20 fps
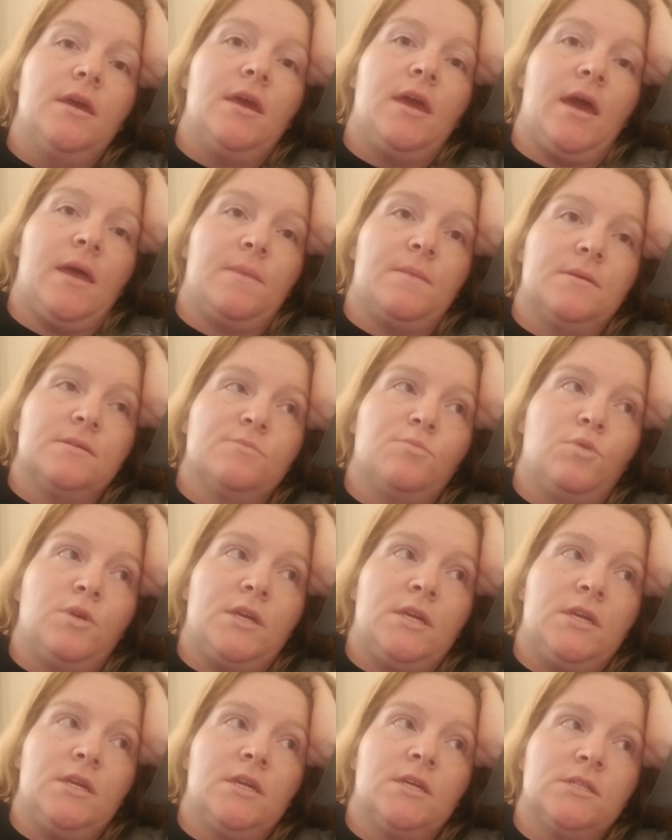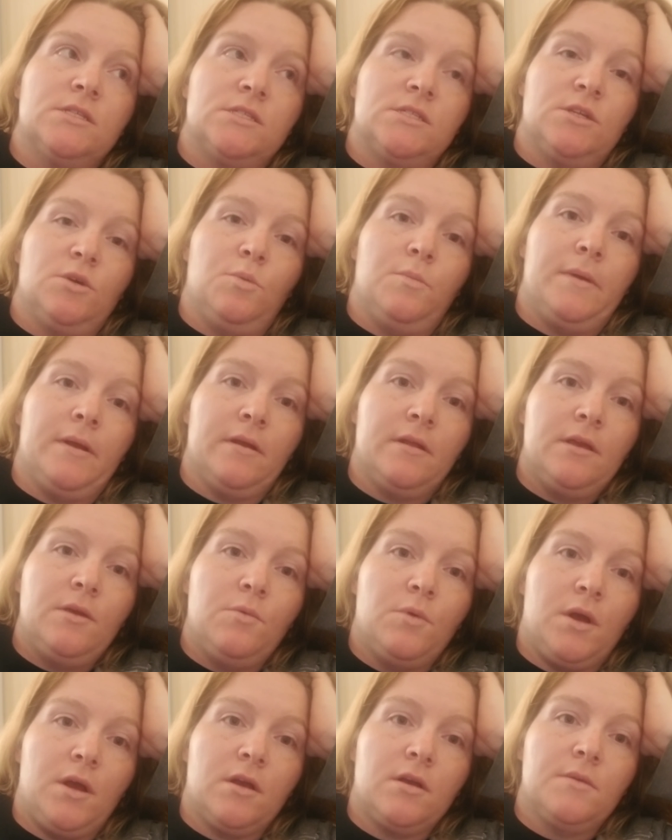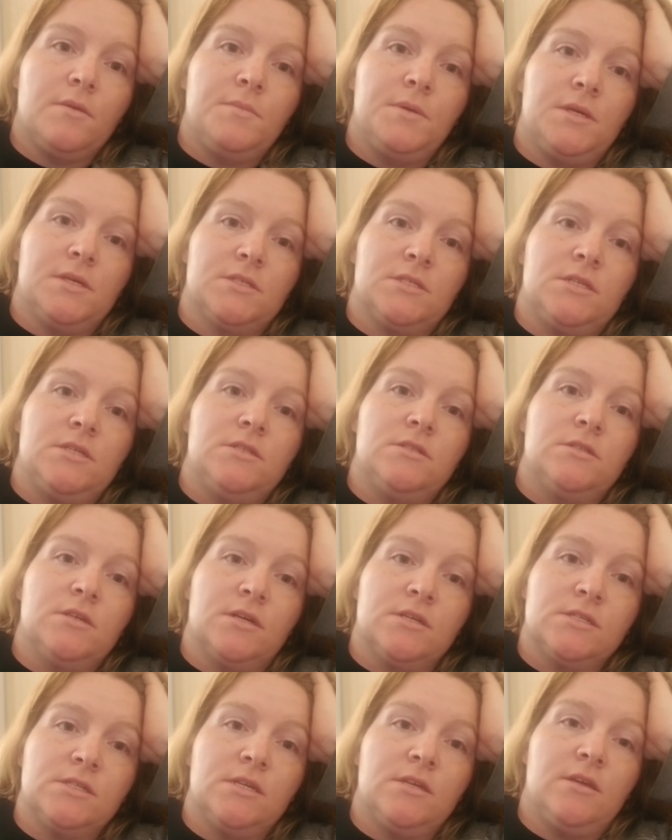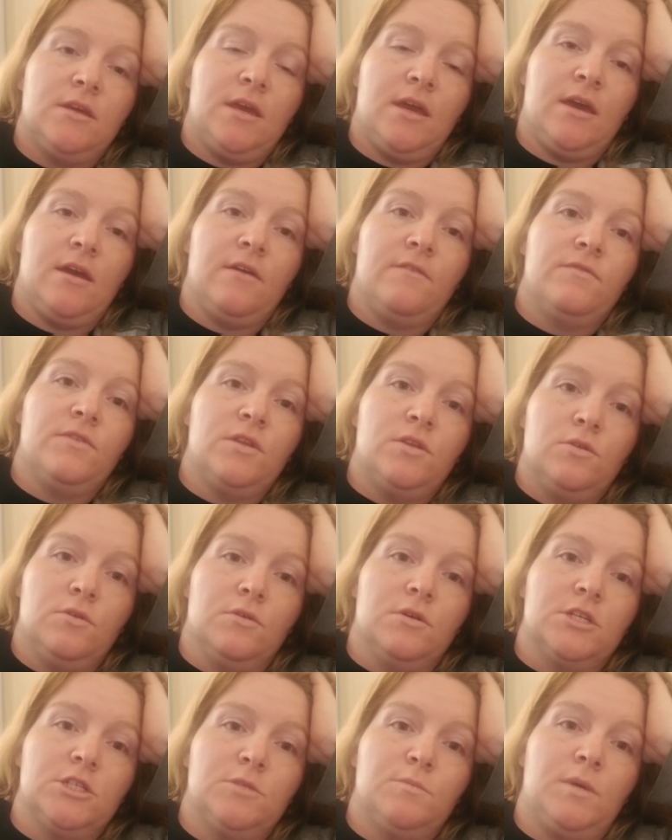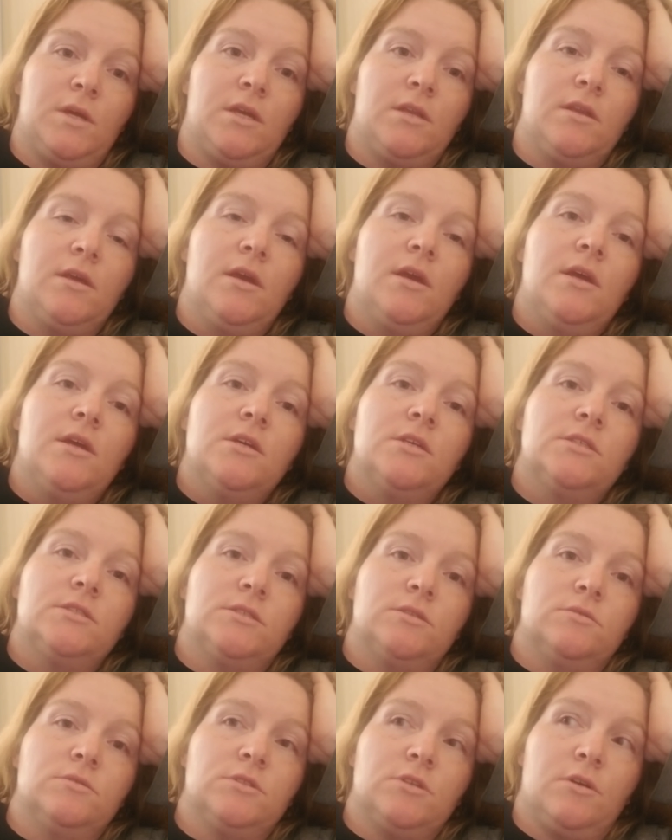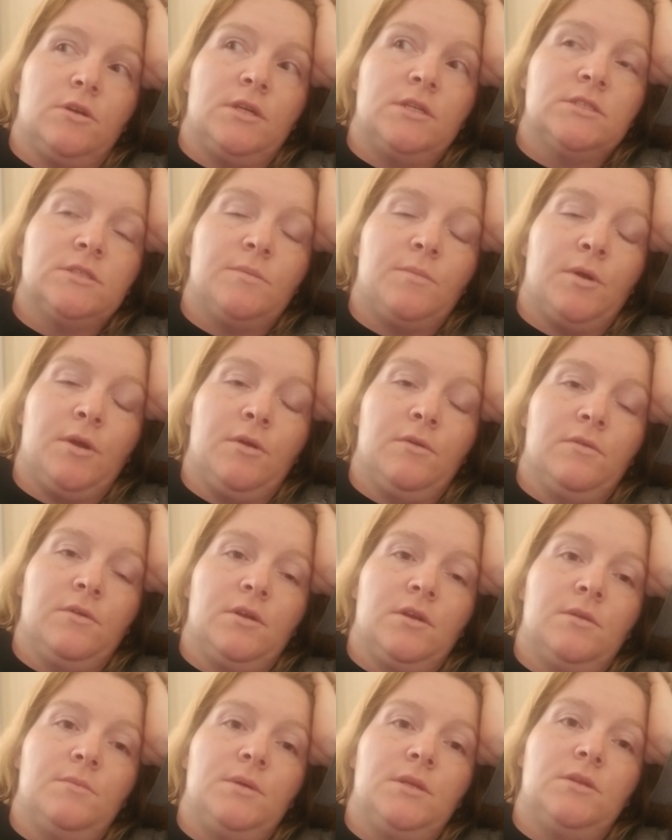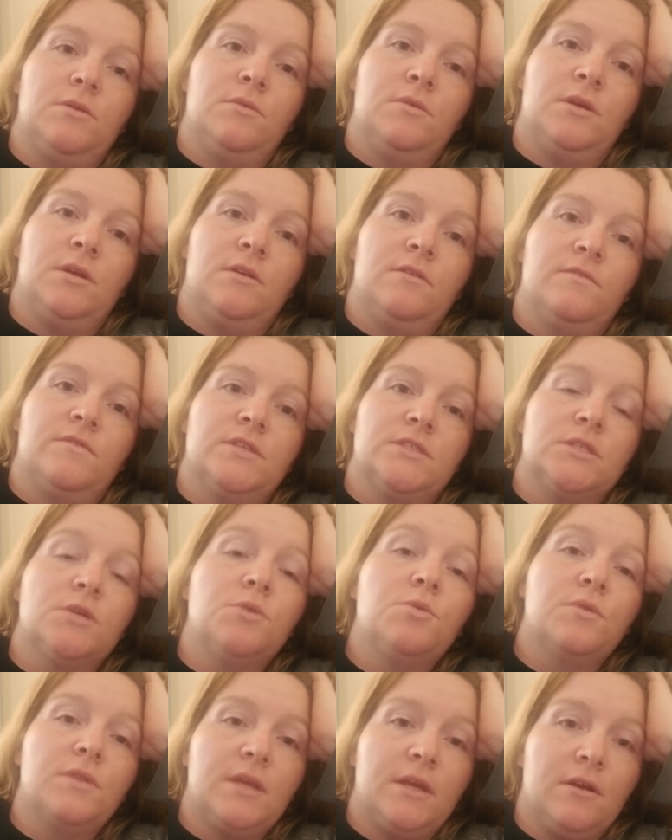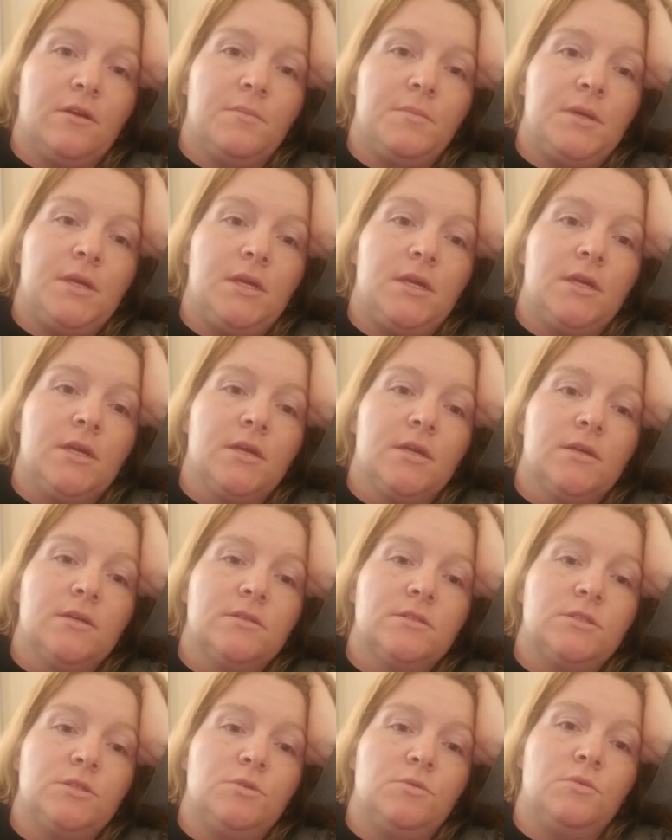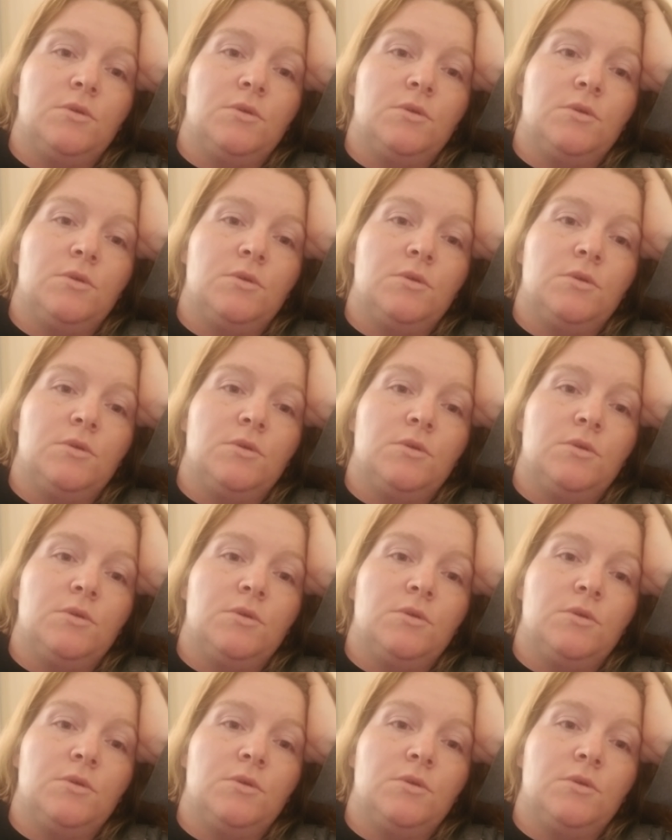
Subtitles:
At this point, he can still barely walk because he doesn't have the nourishment. So starting tomorrow, they're going to be doing physical therapy to